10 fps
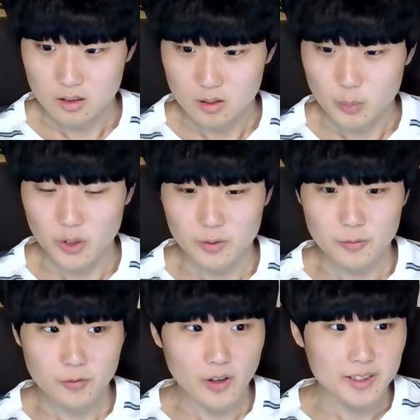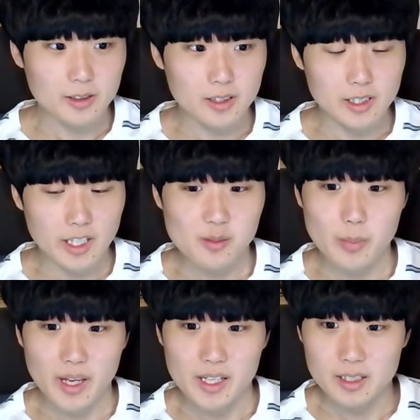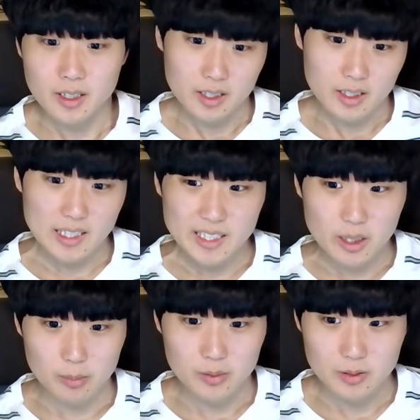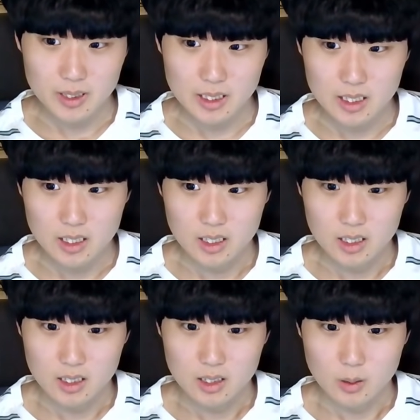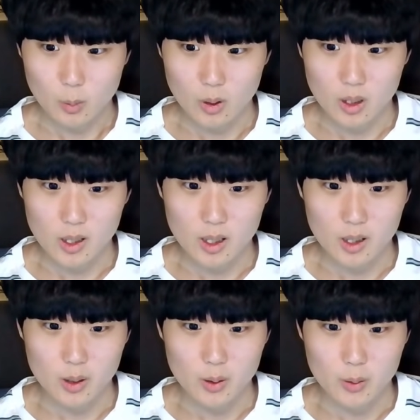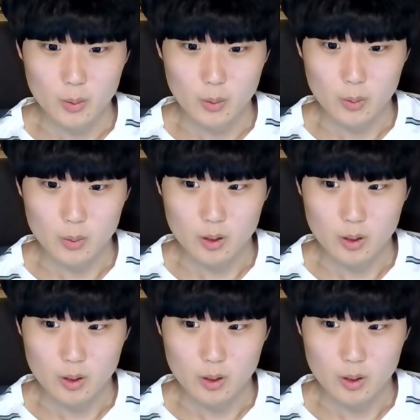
But finally, they made cleanup, right? Wow.